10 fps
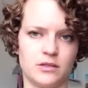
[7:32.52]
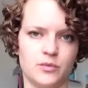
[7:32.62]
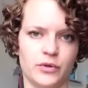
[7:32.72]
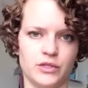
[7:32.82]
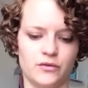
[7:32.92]

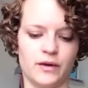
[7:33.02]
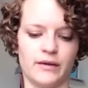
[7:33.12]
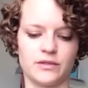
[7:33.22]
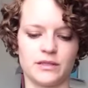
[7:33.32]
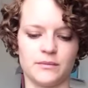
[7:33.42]

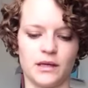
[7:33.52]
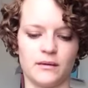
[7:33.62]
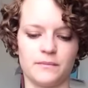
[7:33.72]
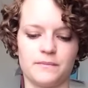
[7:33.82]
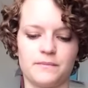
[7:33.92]
2.25 or something.
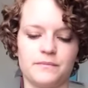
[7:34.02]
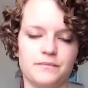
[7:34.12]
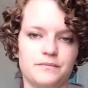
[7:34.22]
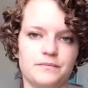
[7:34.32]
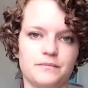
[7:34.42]

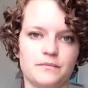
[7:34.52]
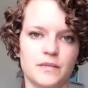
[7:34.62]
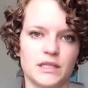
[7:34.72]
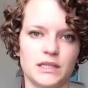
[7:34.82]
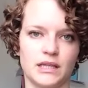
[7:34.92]

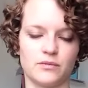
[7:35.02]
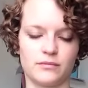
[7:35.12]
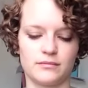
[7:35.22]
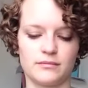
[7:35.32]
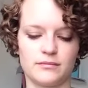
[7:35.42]
But
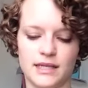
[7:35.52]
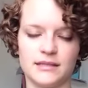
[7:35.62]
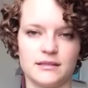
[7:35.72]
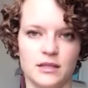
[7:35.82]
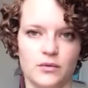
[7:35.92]

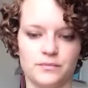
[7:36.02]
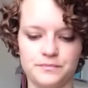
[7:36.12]
it's 2.